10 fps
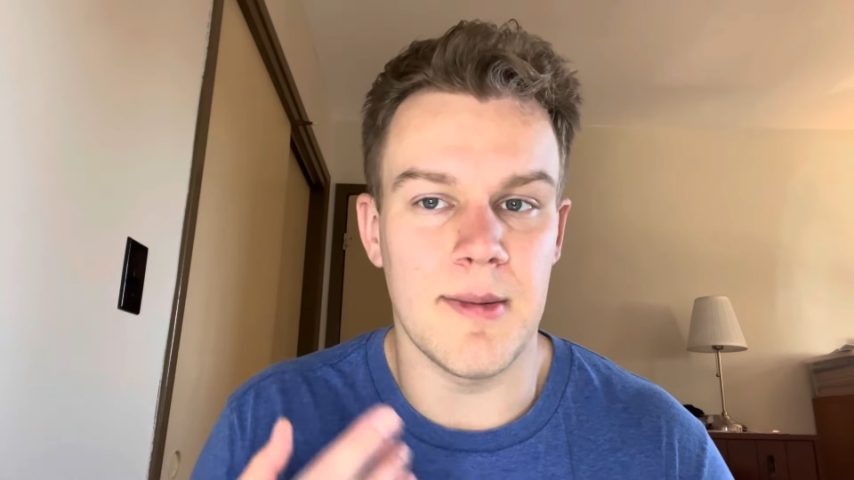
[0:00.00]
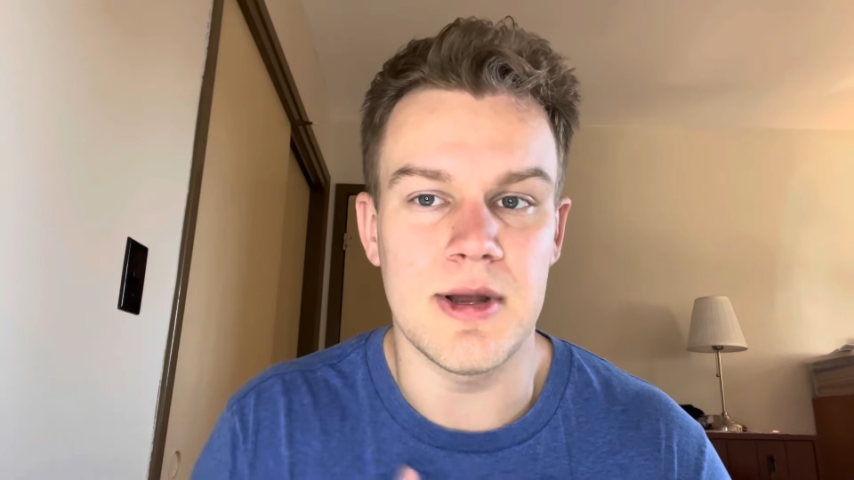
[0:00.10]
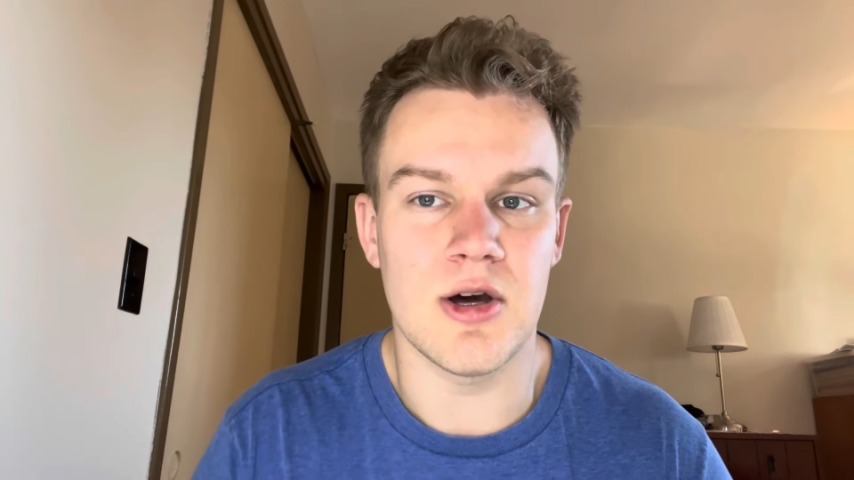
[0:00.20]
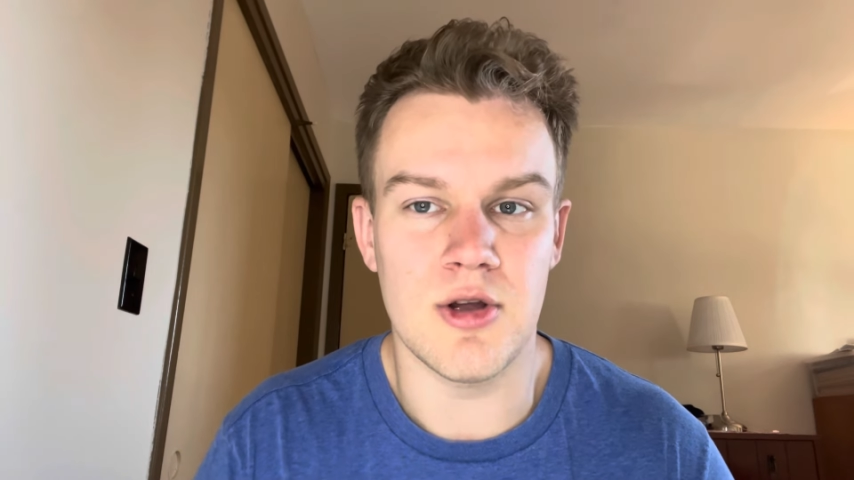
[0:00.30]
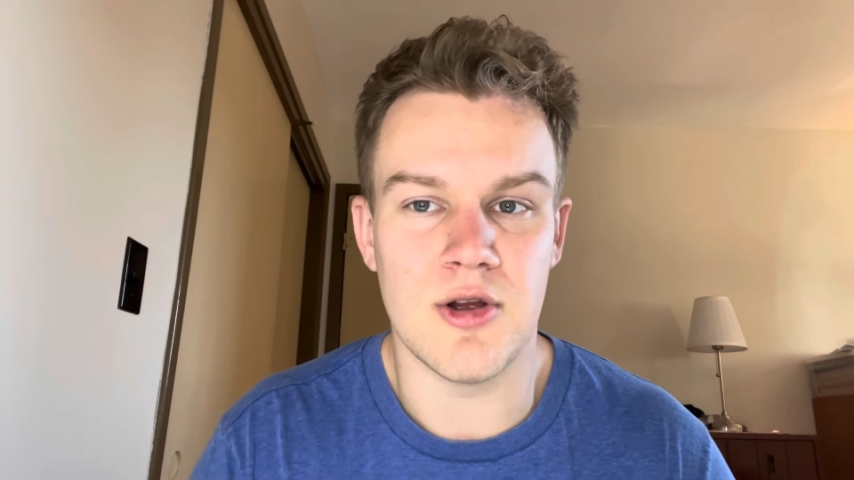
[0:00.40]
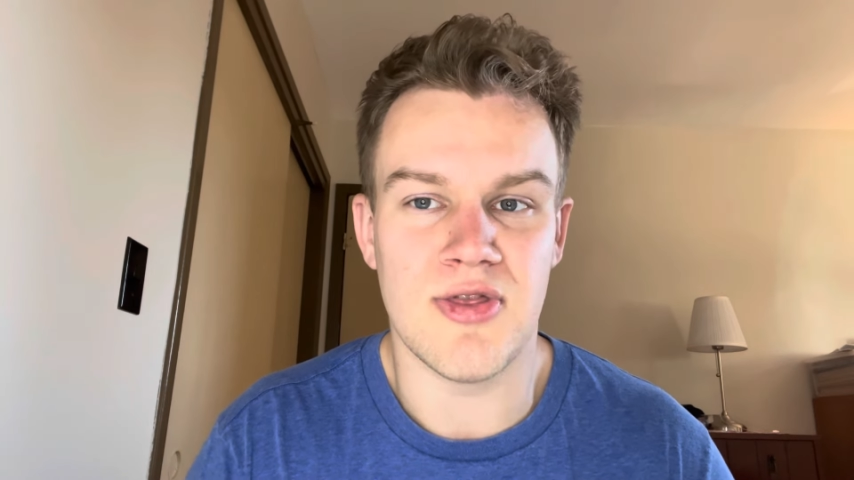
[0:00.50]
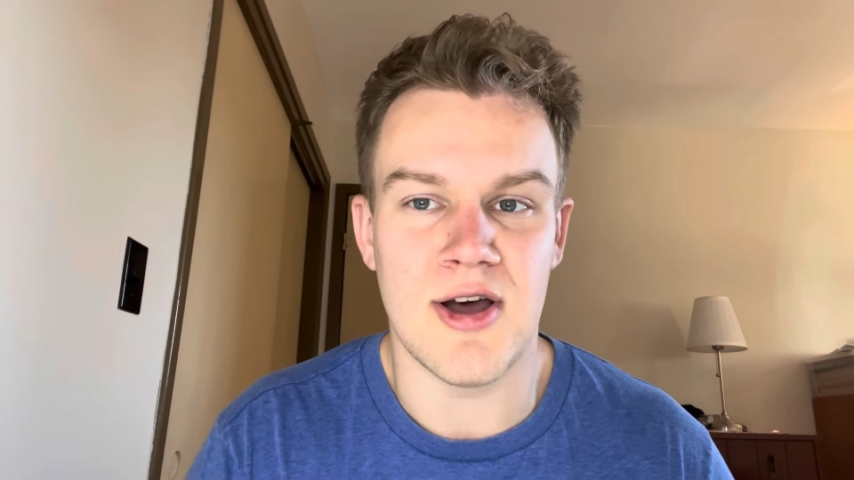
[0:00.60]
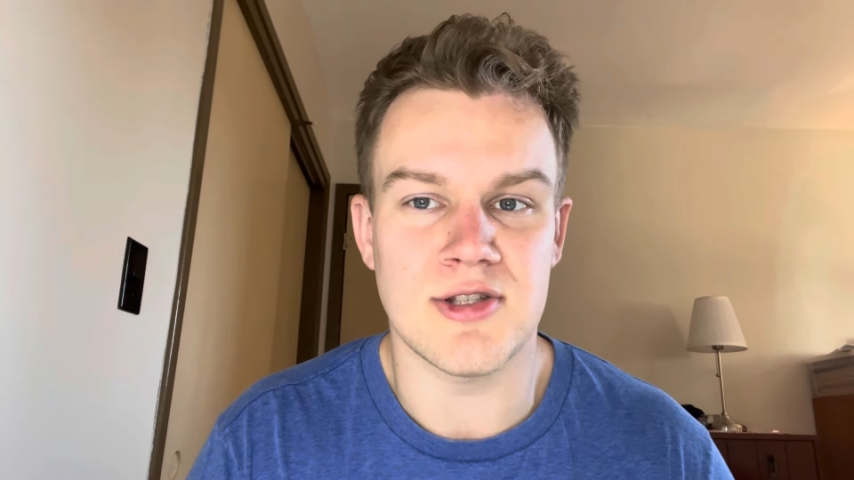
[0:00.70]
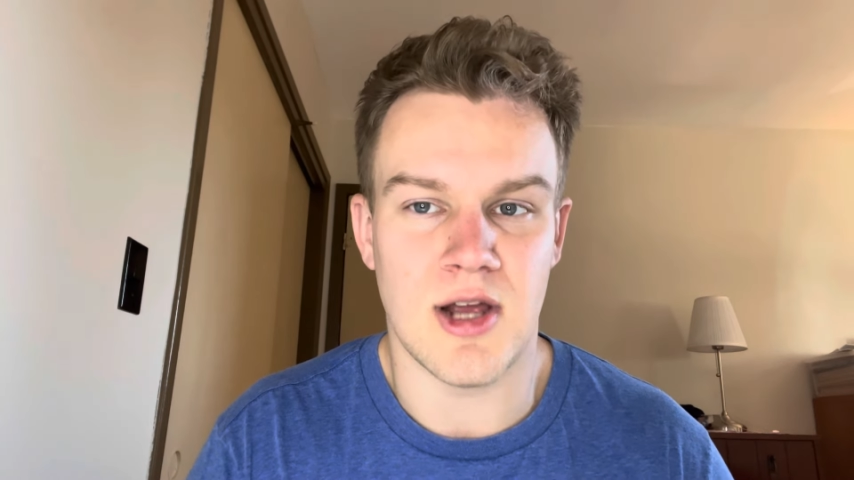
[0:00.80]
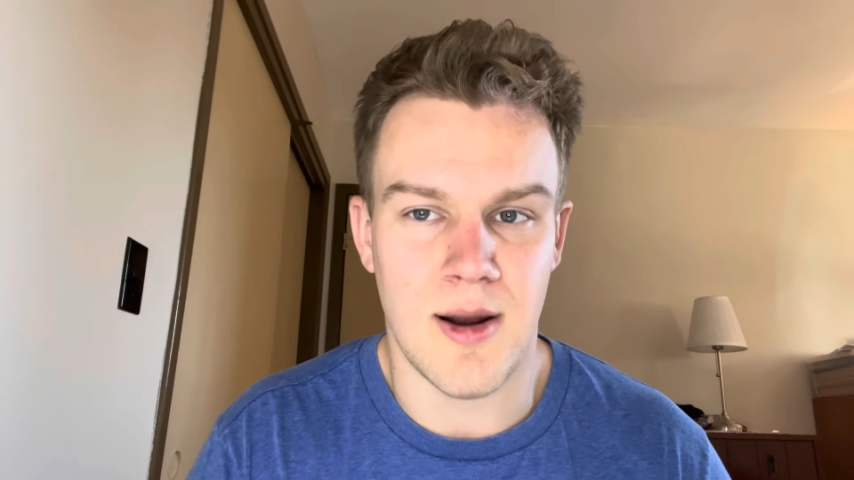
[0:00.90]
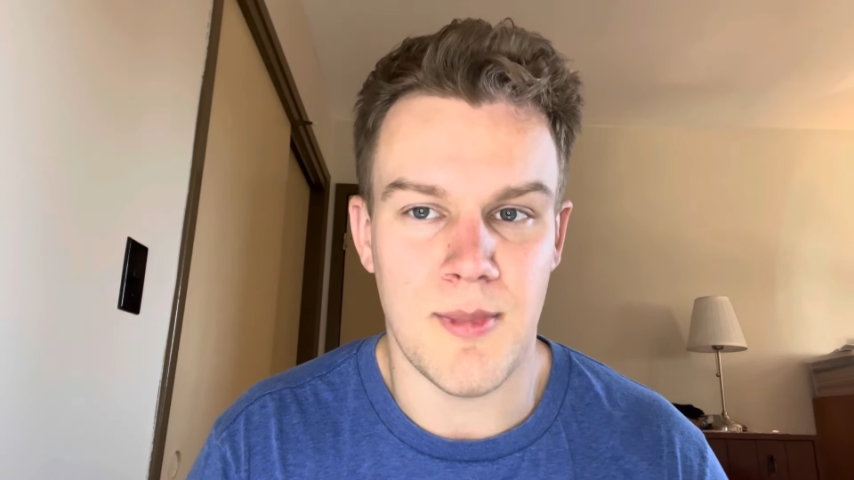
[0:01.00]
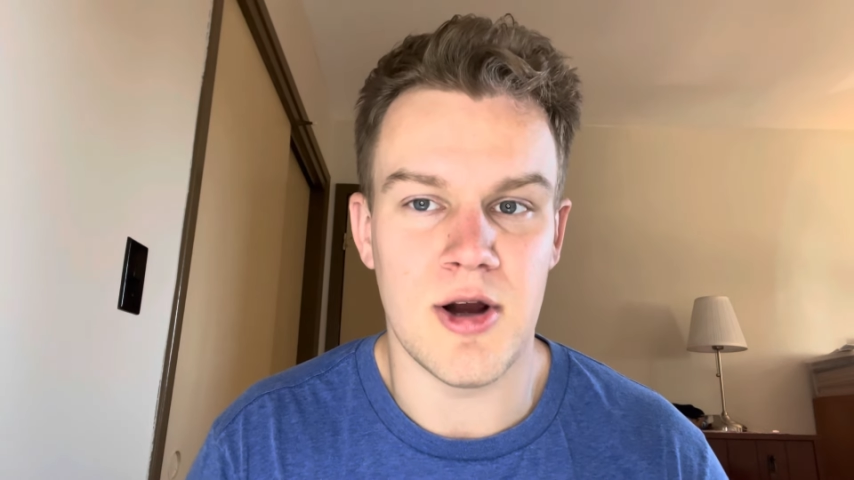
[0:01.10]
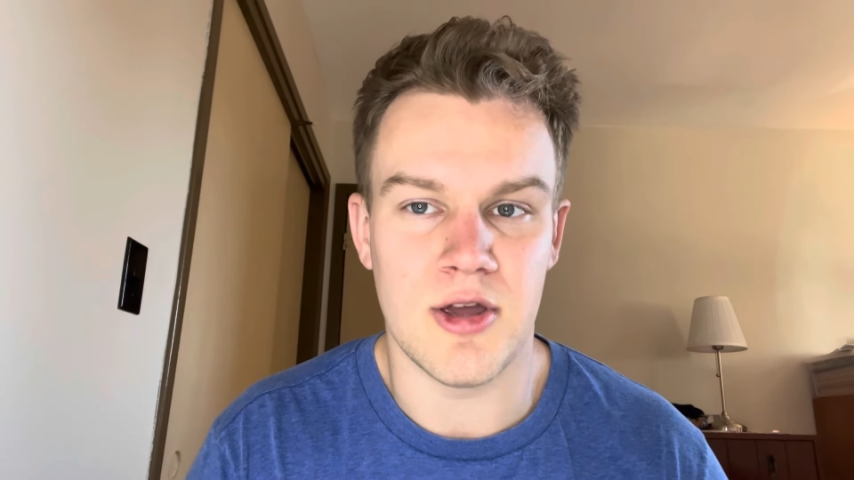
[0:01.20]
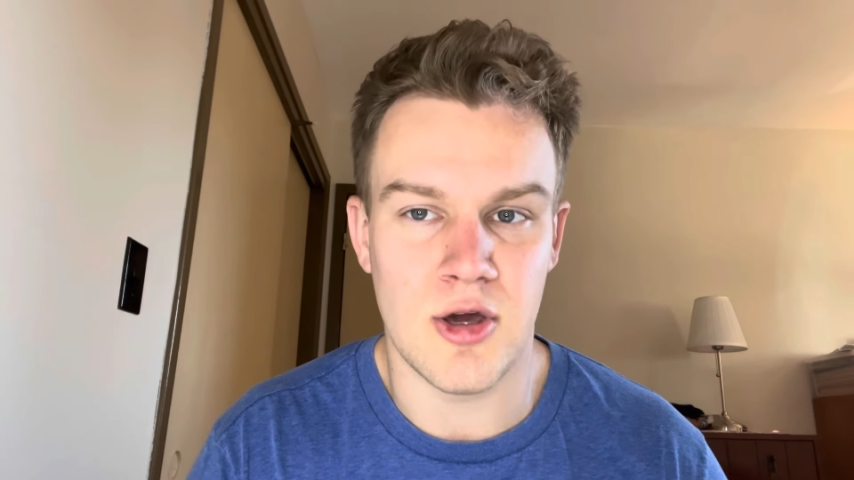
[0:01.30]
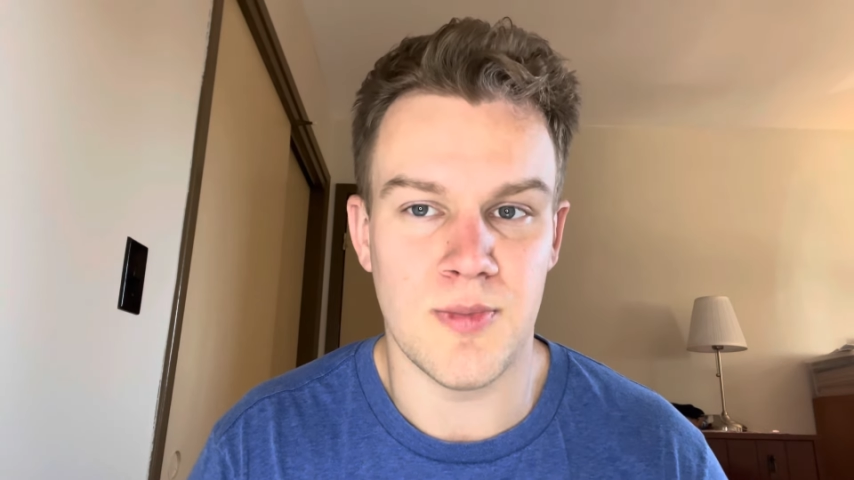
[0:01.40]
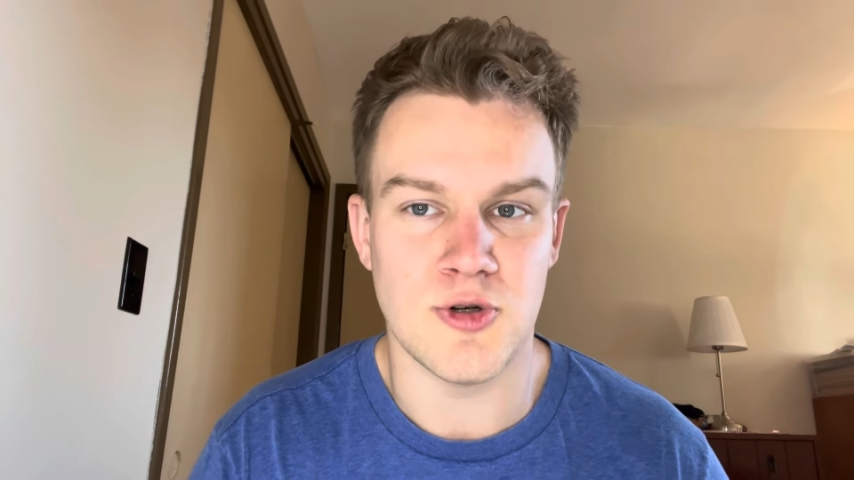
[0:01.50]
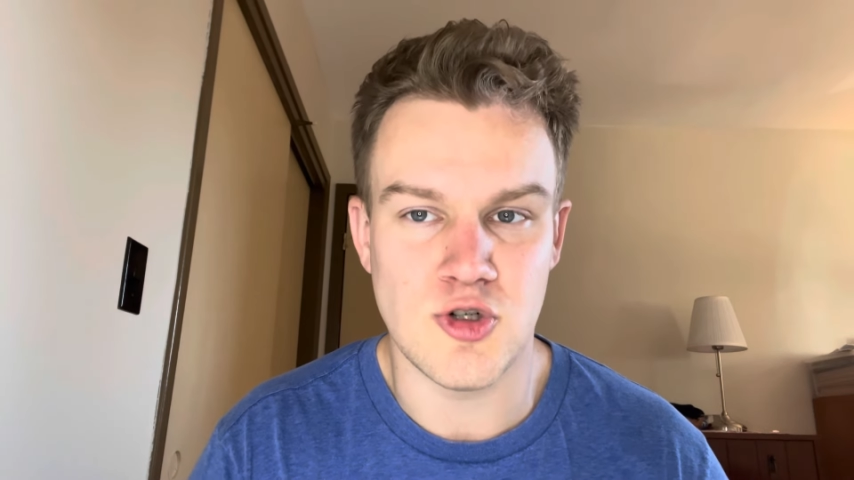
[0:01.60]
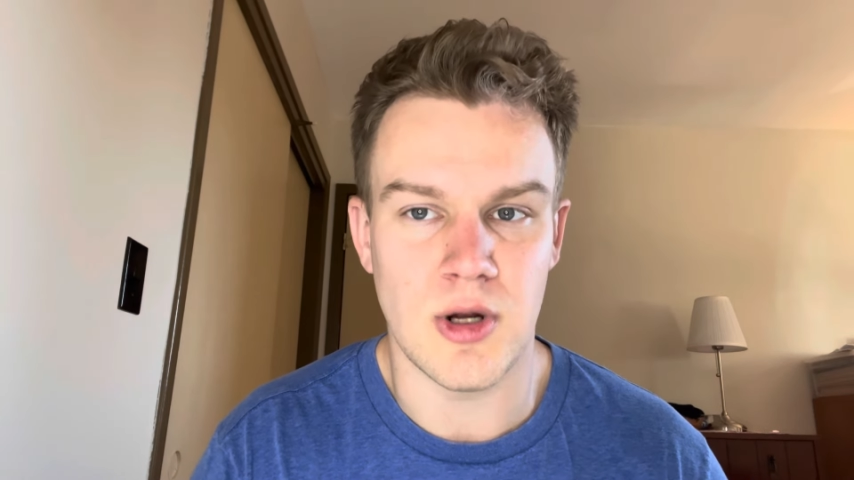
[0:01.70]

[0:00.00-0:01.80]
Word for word: let me know your thoughts on Amari Cooper